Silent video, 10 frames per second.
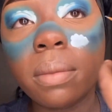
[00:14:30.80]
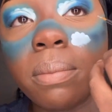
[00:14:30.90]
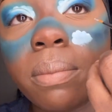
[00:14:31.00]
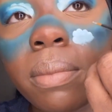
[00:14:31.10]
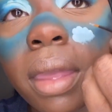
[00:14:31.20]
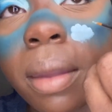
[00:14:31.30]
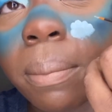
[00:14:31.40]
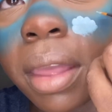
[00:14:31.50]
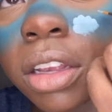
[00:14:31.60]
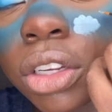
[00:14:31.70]
and
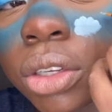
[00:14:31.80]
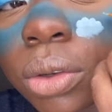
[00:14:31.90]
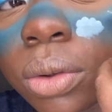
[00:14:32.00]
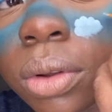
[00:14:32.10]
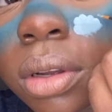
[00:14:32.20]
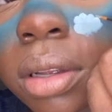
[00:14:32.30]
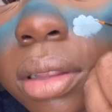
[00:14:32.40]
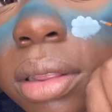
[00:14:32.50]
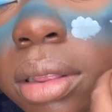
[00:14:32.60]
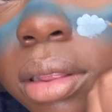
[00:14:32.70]
make sure
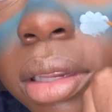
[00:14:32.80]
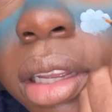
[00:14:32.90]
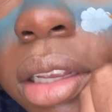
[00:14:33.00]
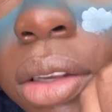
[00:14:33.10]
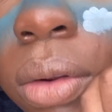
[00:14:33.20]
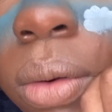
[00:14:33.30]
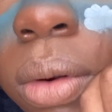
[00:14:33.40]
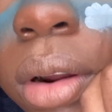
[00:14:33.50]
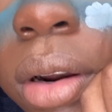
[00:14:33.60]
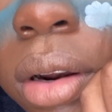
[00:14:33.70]
these
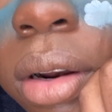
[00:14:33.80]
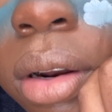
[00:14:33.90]
are